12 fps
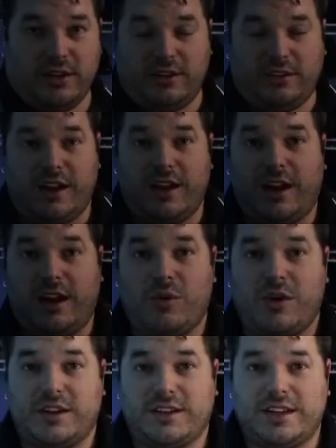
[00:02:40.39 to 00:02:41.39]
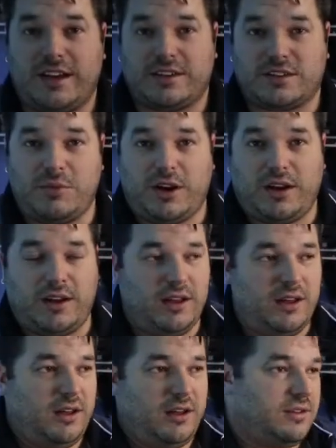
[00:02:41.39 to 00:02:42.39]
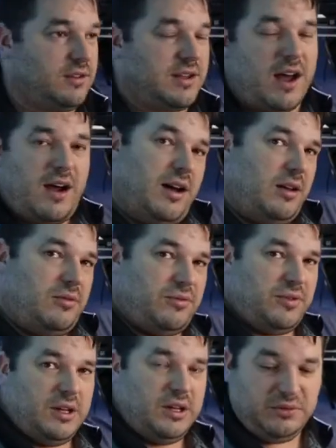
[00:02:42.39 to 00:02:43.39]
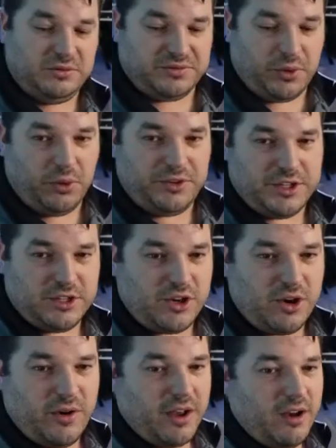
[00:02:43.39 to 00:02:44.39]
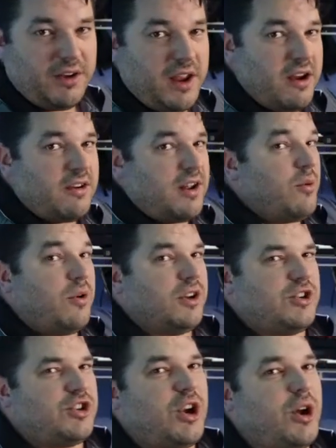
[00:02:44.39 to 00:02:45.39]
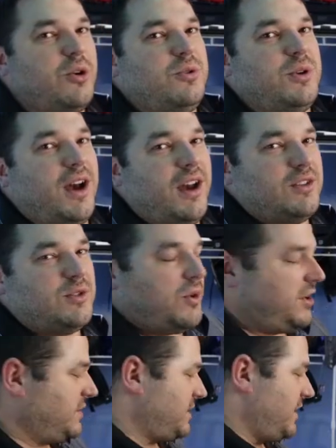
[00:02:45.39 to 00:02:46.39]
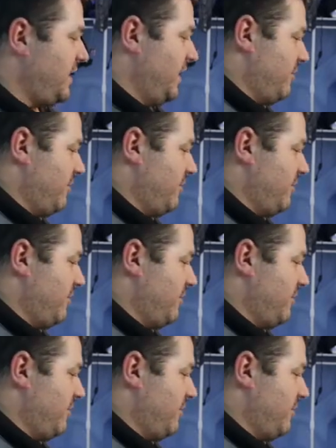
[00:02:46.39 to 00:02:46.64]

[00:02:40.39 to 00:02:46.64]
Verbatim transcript: say I want to test my live voltage going on here and I want to show you guys what it's like,